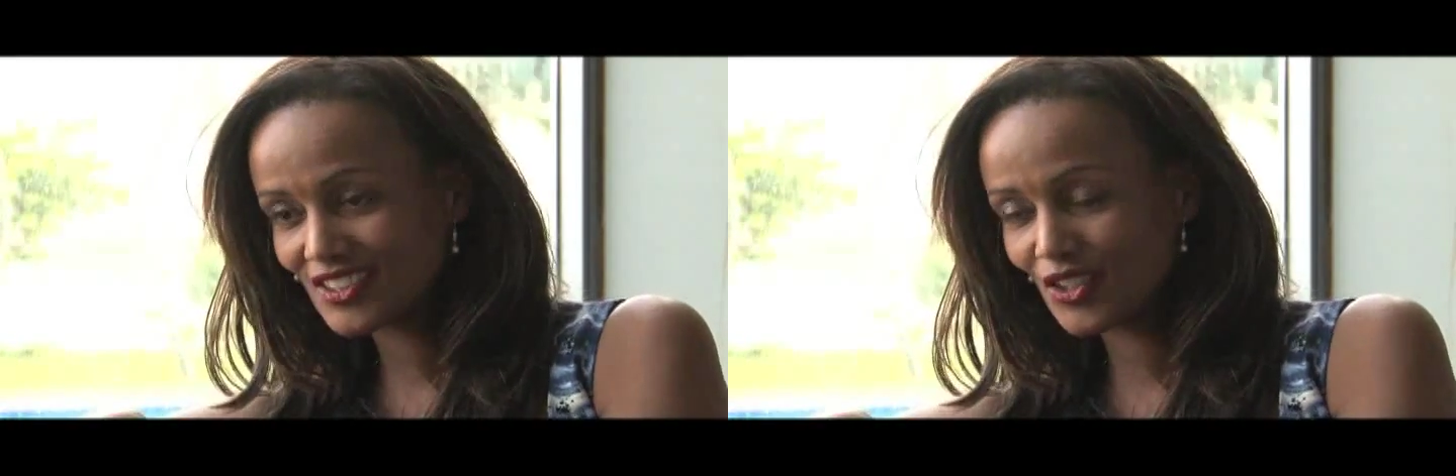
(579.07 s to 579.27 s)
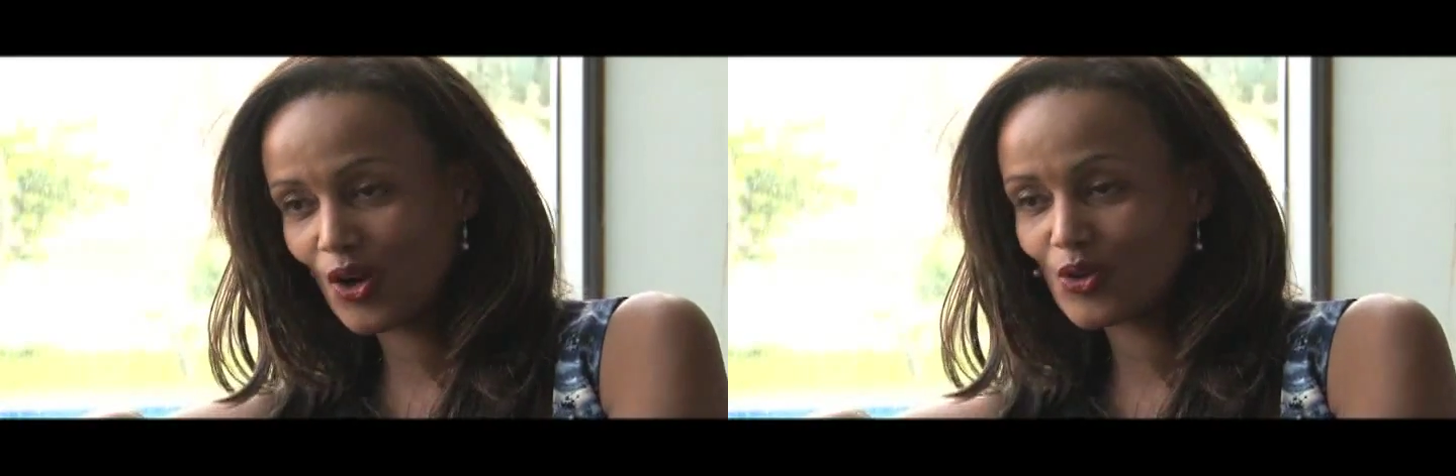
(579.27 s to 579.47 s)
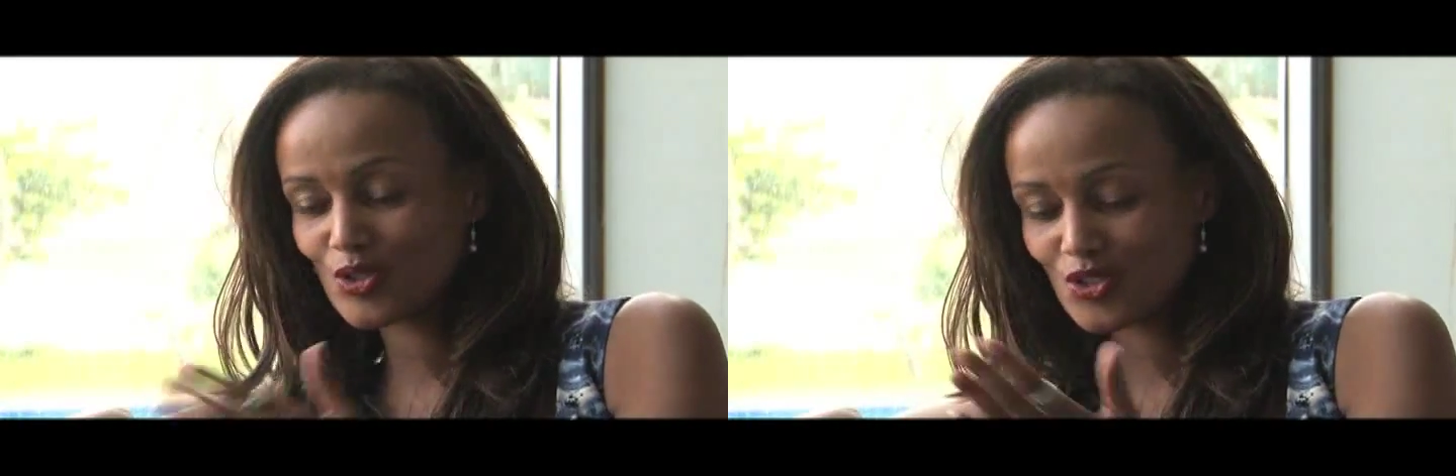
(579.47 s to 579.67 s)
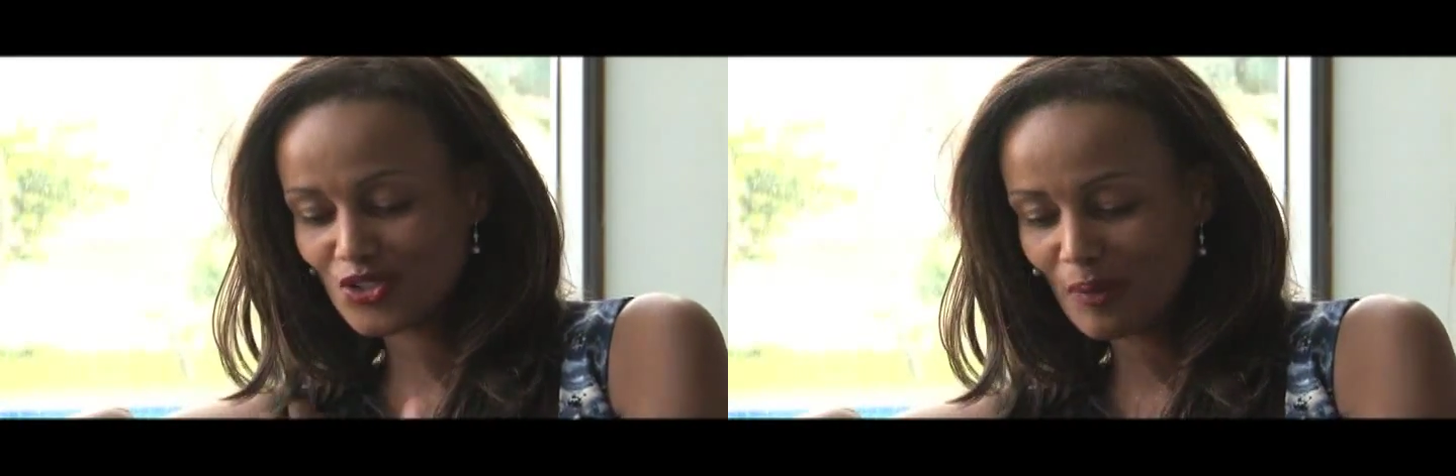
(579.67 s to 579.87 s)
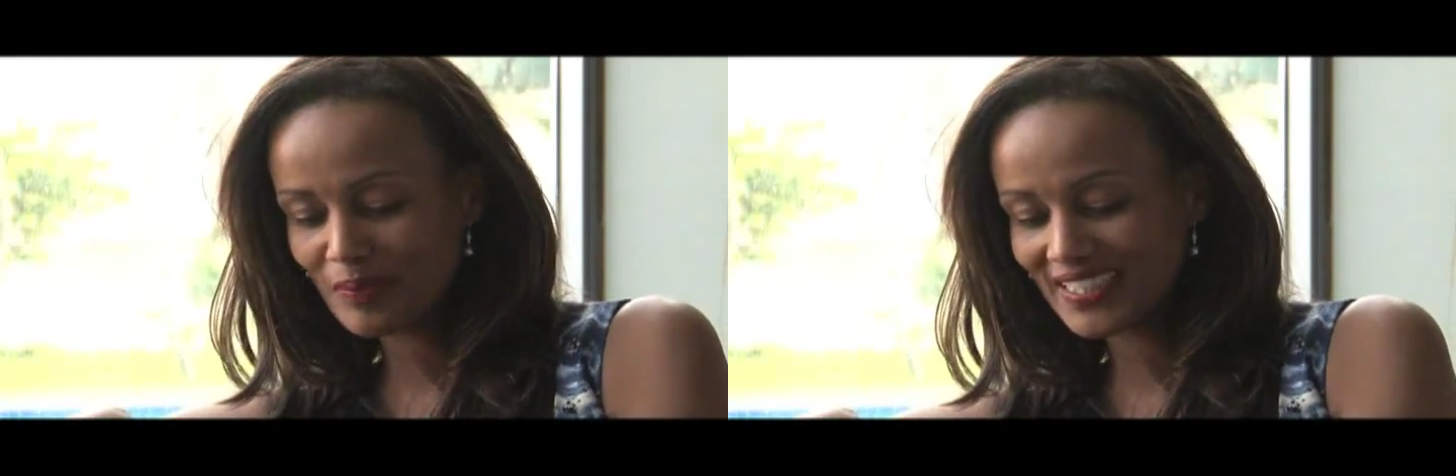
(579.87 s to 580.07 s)
You know, you
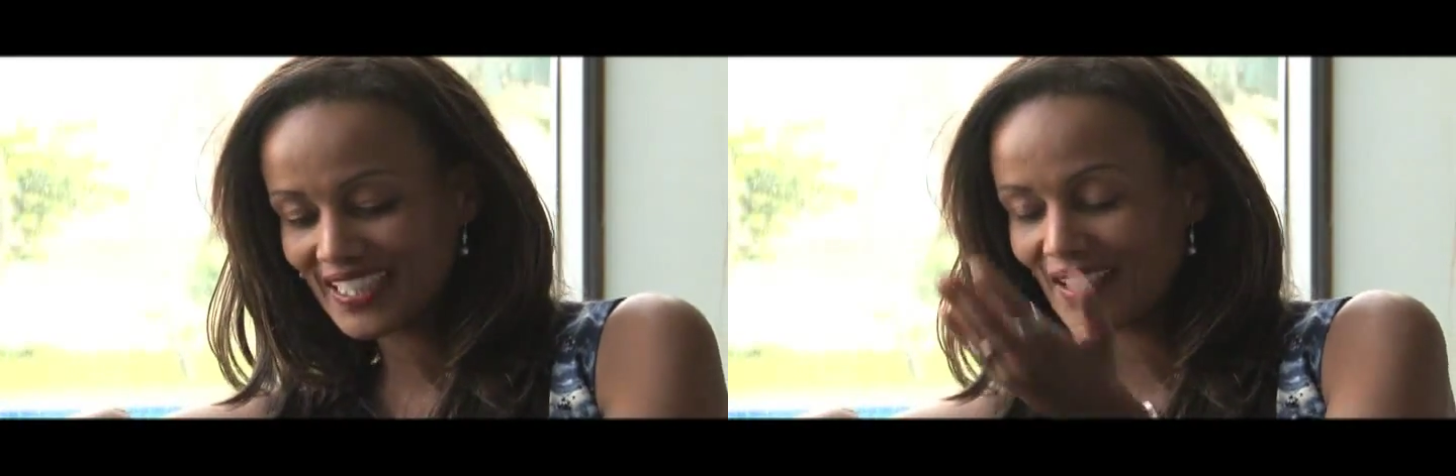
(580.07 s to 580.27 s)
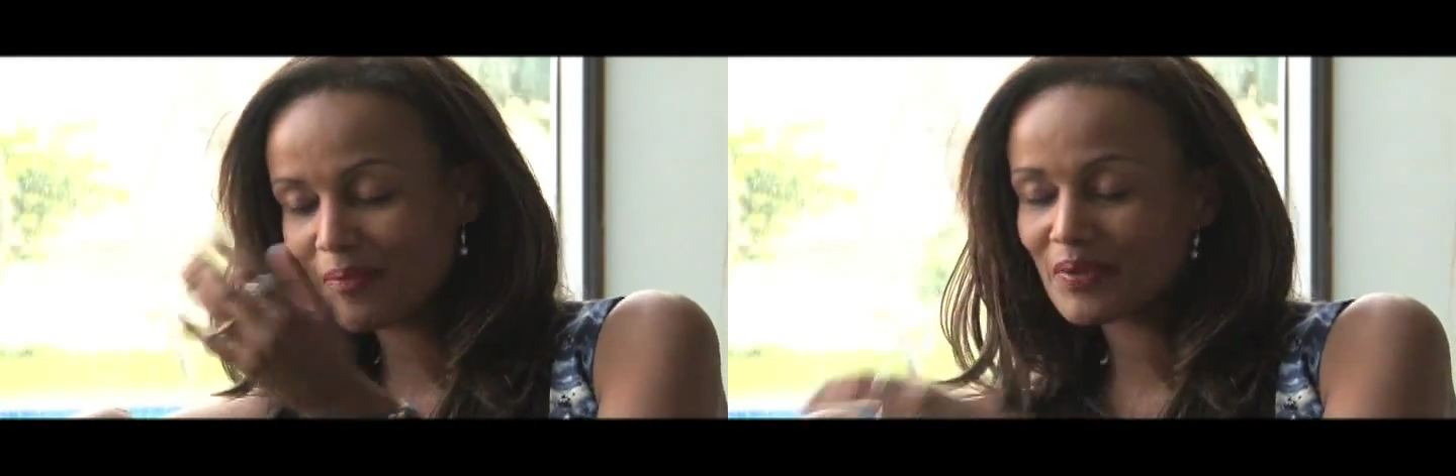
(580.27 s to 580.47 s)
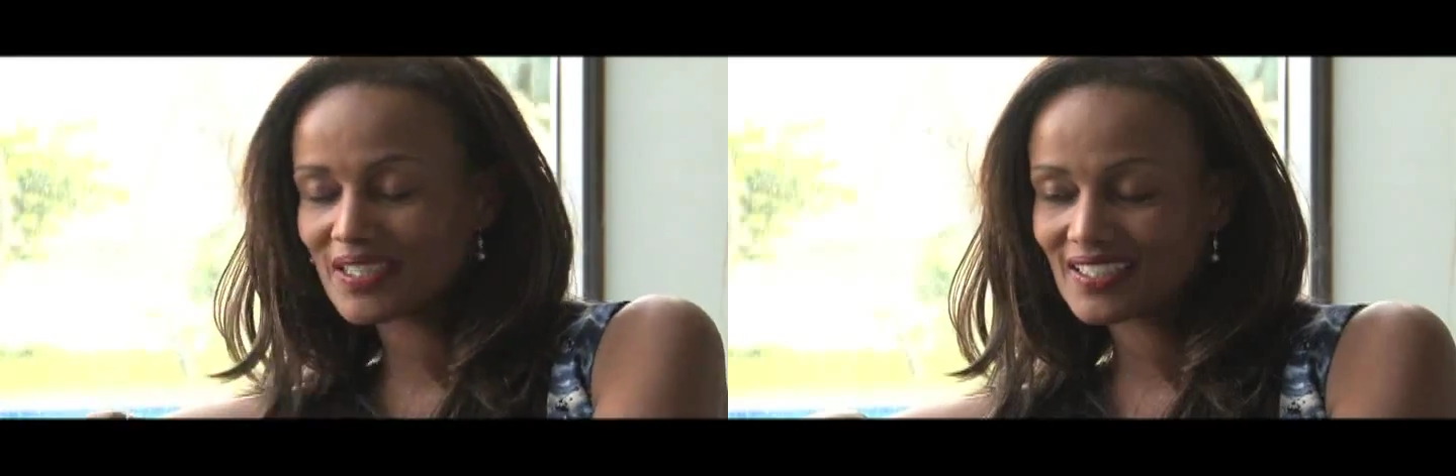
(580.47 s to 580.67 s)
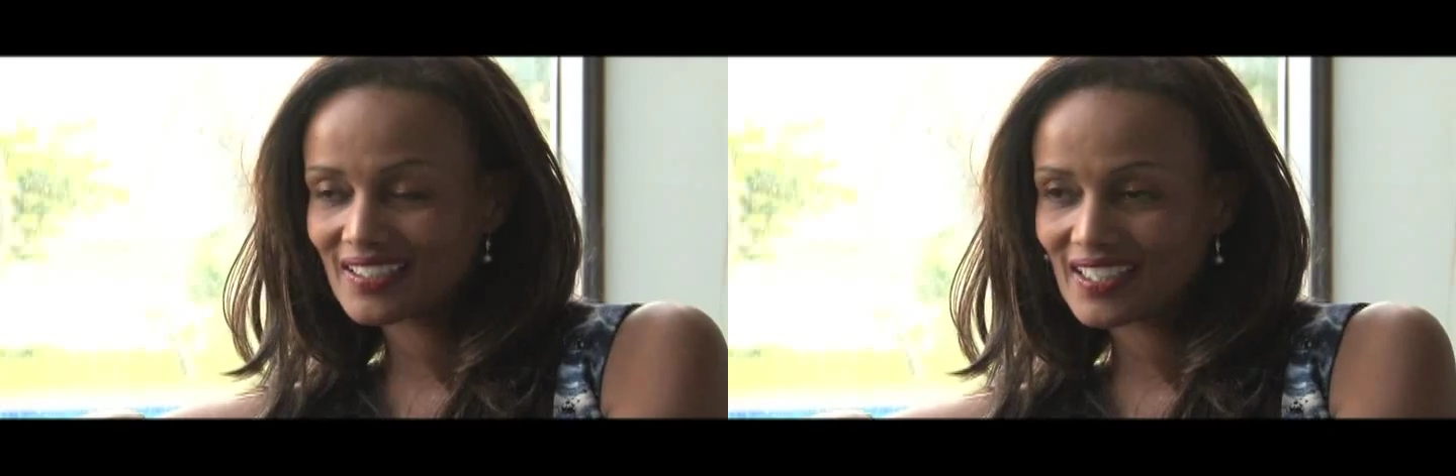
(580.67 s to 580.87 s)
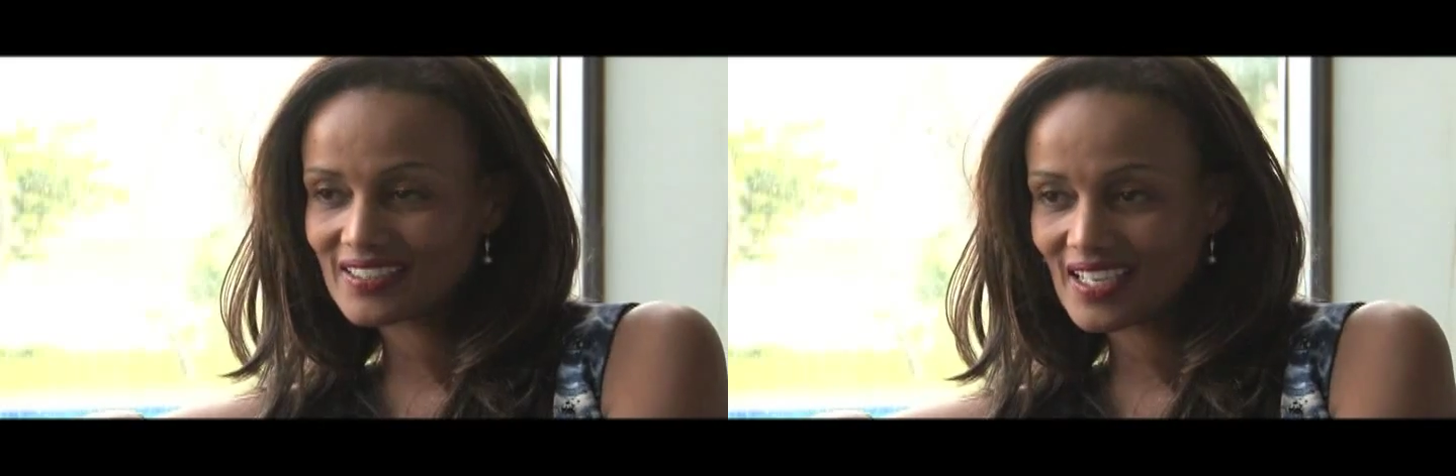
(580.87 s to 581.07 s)
stop and get up,
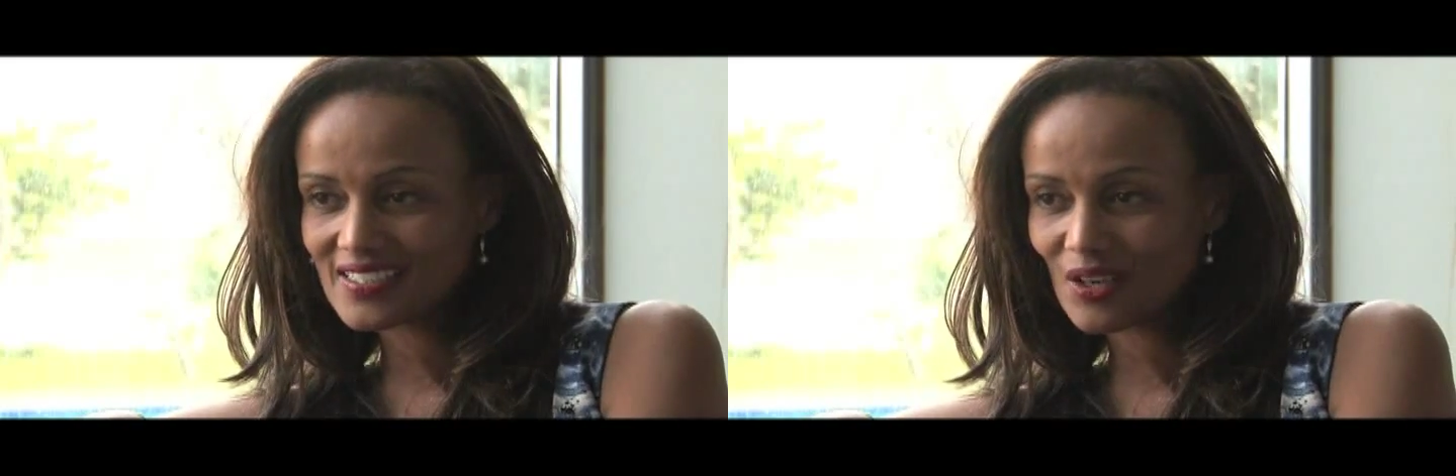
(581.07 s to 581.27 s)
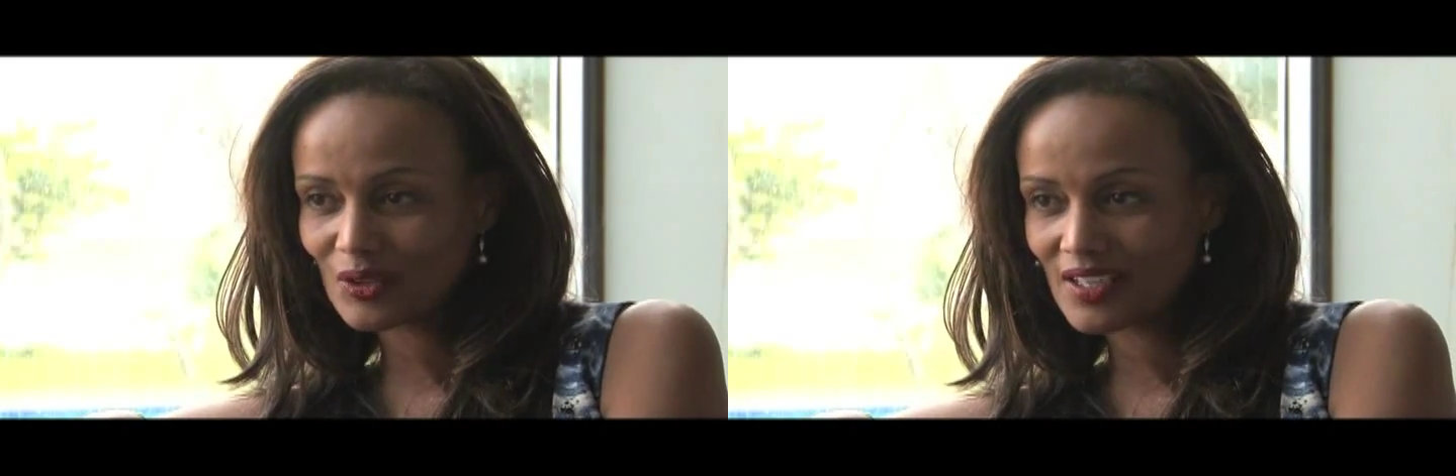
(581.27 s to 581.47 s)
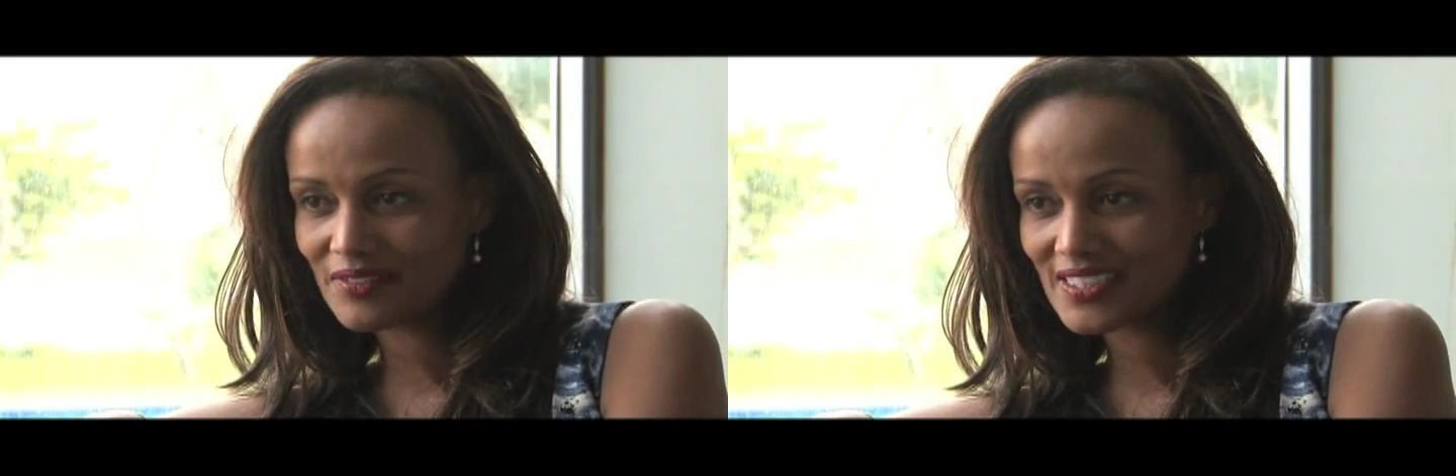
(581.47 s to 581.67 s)
and, and that's how life